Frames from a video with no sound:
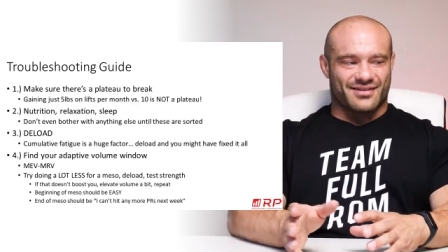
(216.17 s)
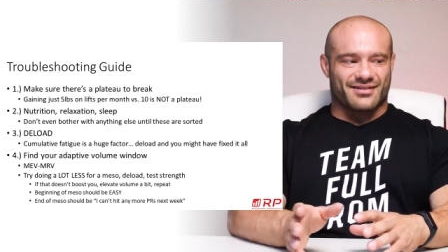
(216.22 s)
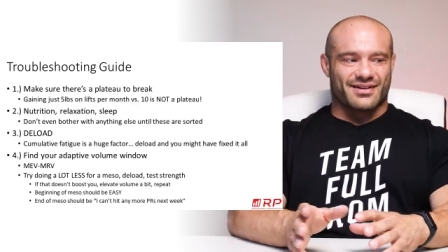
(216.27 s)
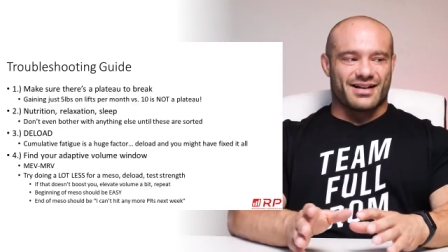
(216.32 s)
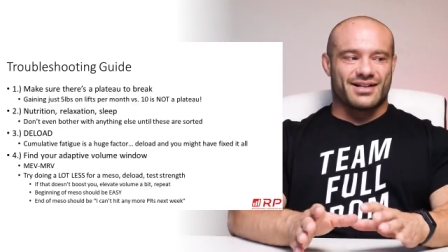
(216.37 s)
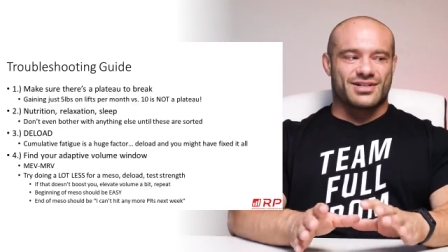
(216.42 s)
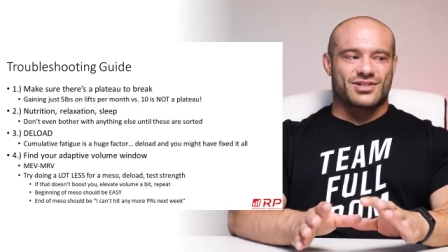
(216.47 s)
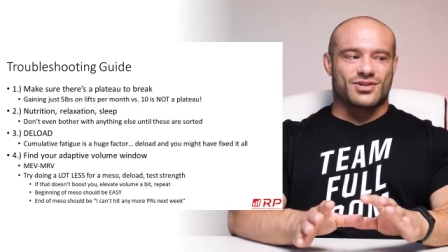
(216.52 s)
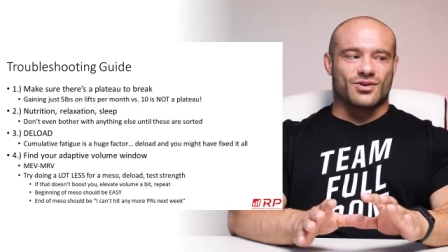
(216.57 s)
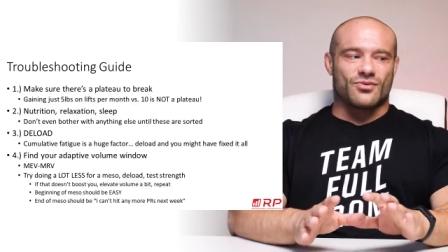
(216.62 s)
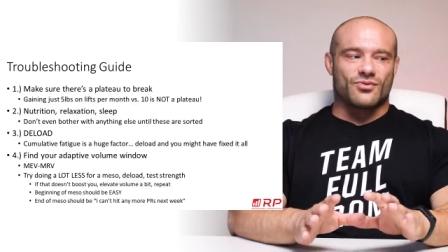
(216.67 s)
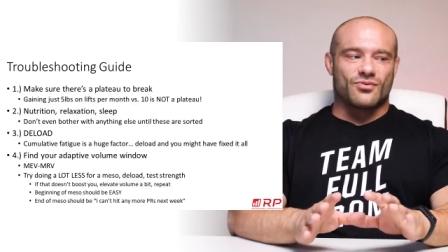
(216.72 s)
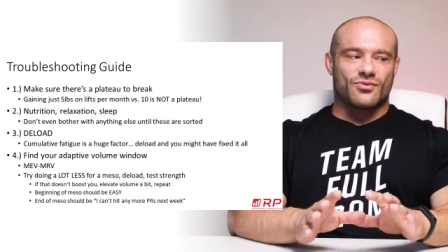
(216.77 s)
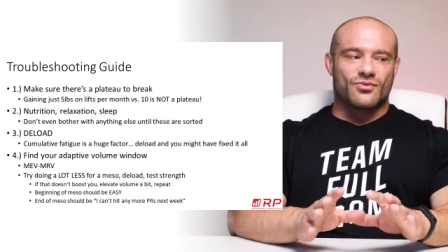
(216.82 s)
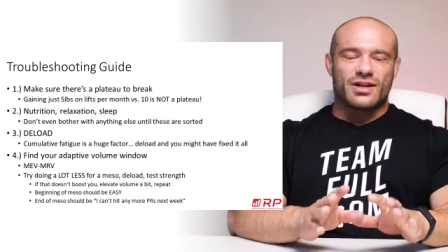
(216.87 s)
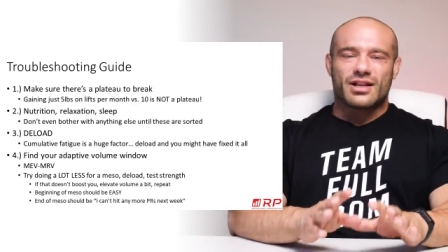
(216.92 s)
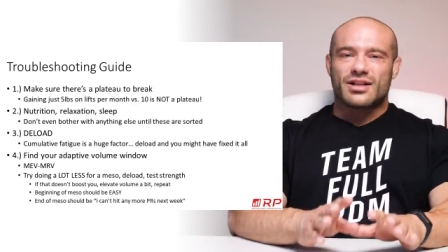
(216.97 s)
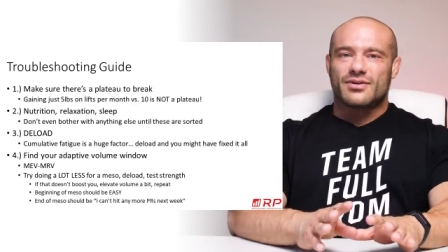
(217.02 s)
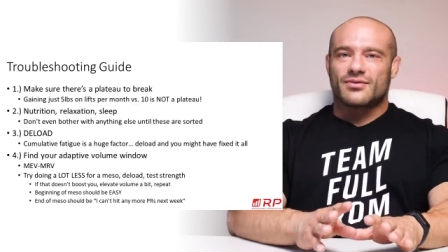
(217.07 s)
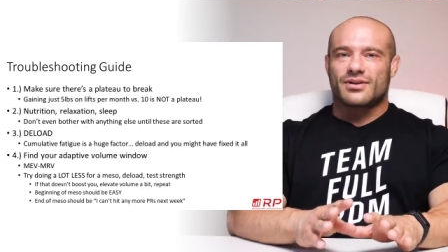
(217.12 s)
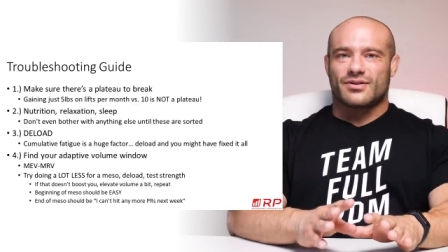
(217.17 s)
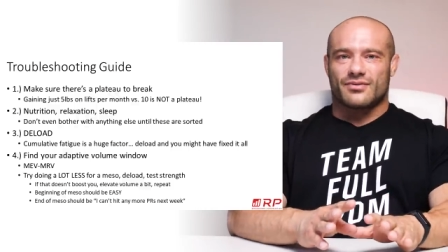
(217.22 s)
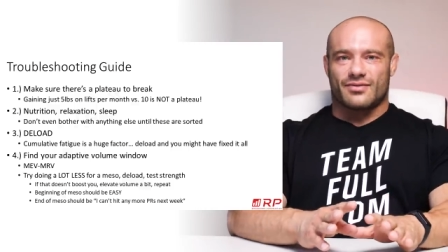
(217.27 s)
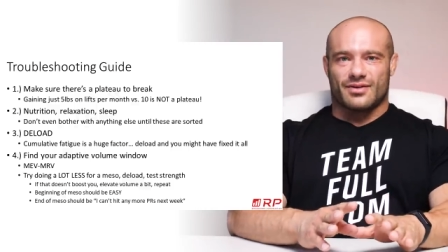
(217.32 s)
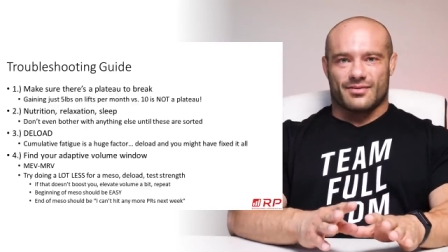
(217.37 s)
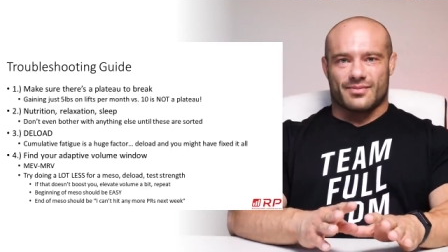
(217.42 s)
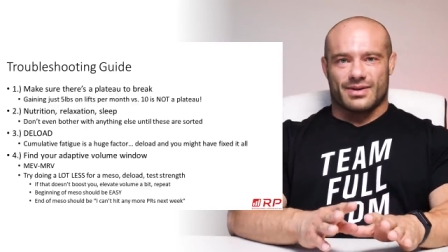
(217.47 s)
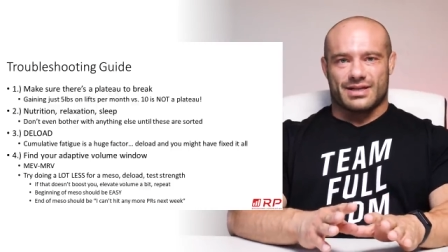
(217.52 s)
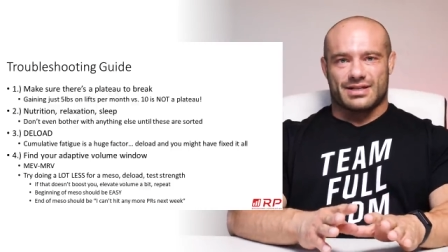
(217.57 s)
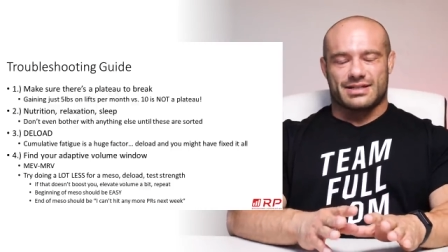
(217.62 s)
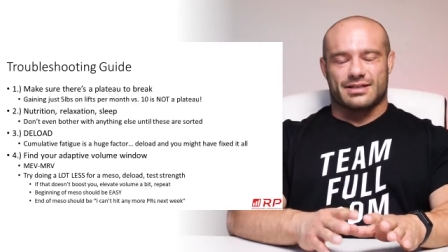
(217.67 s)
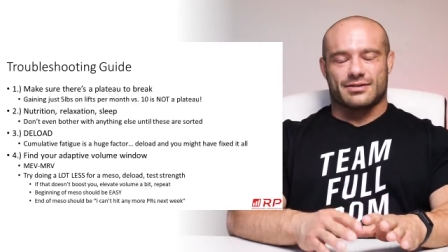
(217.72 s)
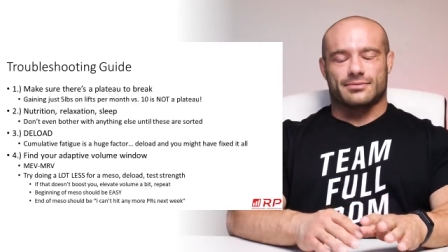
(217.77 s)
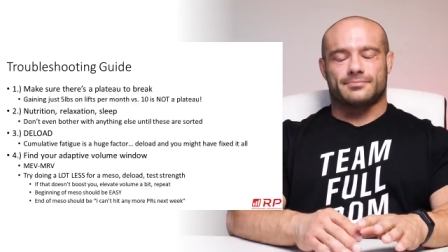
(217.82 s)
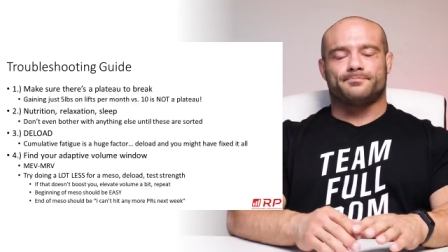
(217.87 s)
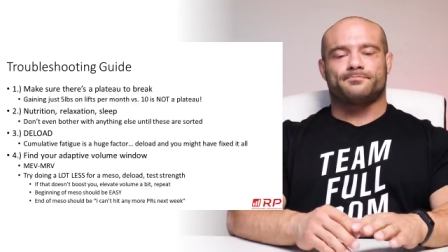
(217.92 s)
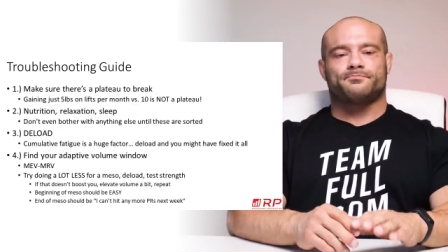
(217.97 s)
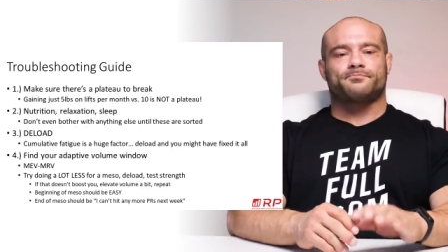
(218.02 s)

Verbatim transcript: All right. So really, really, really big deal.